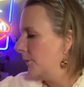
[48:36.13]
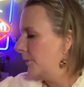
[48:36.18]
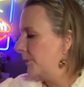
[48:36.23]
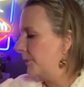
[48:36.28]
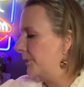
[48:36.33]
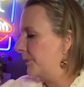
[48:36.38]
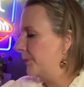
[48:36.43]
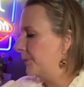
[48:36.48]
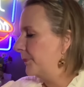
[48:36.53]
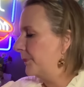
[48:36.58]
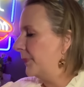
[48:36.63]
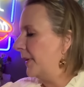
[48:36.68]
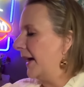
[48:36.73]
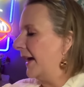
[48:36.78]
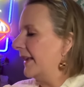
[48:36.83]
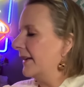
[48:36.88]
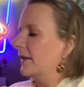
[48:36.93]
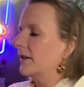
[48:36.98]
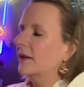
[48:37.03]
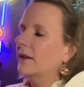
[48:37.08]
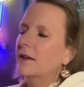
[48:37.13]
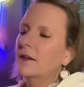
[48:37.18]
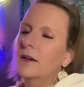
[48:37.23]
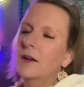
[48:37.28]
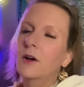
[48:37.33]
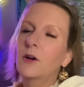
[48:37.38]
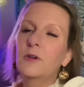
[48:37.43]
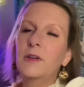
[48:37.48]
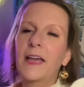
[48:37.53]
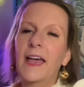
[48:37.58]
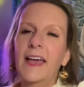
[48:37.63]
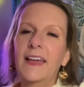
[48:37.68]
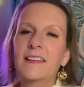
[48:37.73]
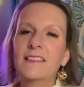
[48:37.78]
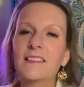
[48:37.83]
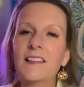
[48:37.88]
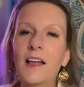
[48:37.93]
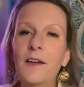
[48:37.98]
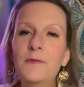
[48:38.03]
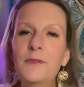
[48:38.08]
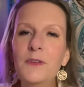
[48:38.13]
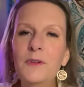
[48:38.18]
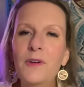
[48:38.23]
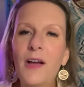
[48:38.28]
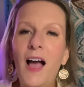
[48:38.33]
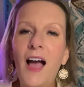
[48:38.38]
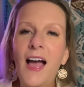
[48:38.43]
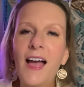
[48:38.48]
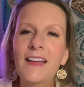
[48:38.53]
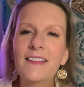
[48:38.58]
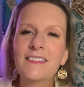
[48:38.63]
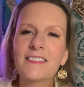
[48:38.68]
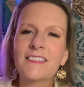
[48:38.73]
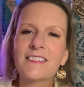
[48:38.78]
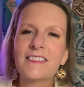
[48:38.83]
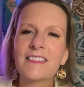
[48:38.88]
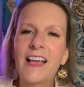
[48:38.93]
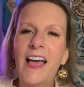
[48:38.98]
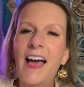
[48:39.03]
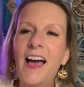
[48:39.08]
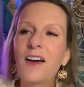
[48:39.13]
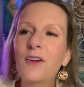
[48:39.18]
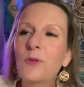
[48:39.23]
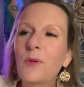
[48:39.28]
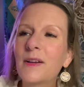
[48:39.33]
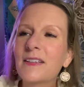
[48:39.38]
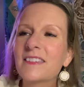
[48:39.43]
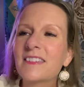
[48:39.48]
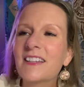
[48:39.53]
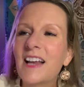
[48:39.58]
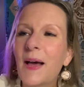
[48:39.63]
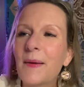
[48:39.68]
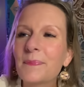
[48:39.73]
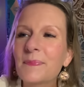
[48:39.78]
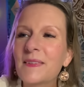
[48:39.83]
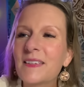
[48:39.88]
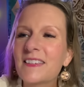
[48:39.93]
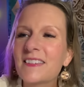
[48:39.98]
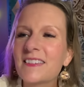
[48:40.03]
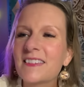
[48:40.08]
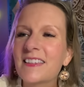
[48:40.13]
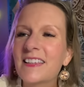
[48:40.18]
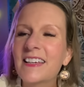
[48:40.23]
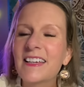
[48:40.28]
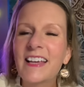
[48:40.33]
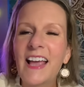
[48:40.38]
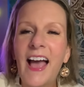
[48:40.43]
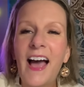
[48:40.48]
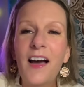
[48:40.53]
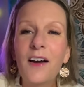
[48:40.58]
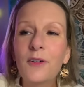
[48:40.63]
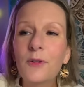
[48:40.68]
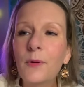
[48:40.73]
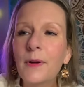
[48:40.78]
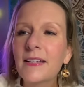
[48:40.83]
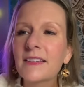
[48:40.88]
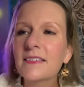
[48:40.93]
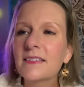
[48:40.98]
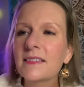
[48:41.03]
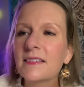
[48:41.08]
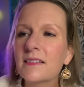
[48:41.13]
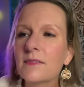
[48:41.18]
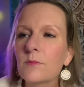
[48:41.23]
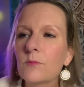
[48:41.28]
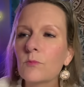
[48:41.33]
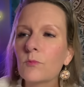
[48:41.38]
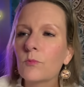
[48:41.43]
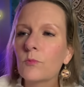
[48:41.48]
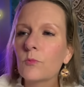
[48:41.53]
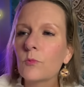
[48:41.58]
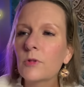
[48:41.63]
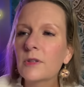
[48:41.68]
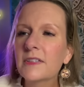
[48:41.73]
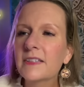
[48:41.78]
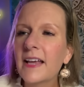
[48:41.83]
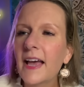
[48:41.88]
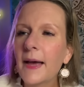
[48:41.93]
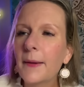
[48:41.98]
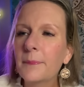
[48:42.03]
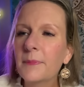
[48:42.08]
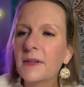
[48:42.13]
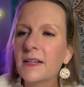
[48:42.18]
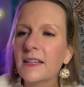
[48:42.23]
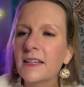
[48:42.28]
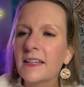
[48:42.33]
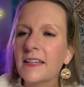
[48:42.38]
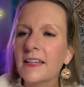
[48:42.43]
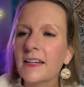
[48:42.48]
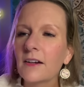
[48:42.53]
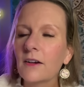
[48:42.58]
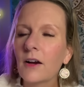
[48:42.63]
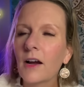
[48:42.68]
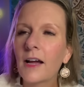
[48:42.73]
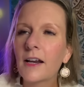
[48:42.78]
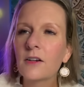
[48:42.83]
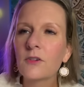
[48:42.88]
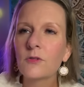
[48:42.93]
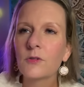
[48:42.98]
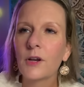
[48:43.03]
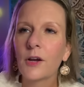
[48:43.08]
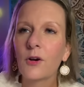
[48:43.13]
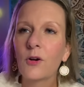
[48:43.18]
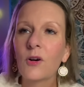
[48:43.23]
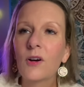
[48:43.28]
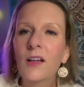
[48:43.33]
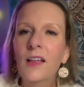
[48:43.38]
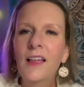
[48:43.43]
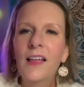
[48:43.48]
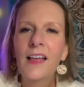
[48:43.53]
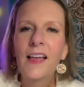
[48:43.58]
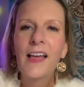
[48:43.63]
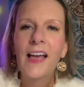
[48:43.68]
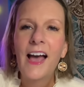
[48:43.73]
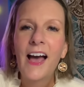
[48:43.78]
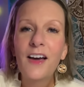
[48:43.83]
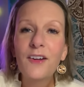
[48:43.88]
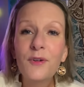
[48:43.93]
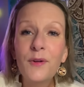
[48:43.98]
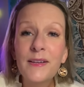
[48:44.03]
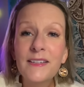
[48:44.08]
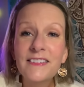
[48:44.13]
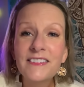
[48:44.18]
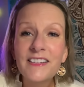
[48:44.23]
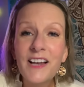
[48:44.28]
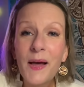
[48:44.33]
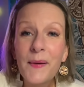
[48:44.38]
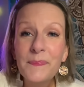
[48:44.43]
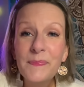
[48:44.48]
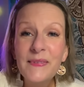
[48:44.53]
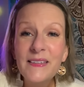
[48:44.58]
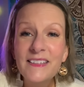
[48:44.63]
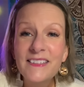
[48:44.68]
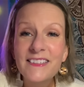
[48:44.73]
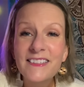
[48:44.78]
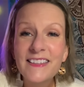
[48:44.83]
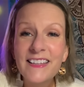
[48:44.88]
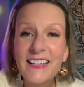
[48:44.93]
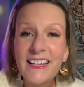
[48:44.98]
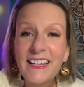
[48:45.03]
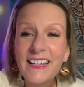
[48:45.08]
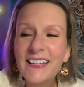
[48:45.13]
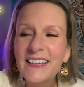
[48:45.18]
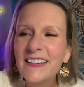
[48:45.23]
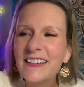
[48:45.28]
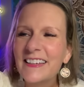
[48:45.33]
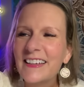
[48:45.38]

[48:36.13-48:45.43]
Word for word: But okay, love you guys. How do I stop this thing? How do I, what's happening here? I don't know. How do I stop this thing?